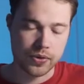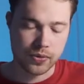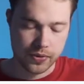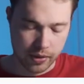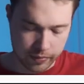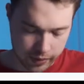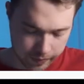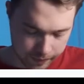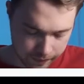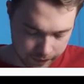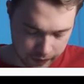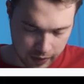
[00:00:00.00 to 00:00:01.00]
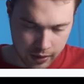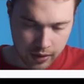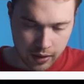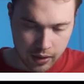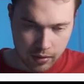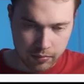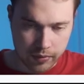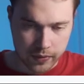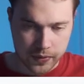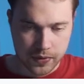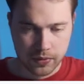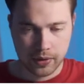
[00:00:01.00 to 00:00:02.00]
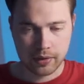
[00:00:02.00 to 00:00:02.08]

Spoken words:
to something. Belongs to.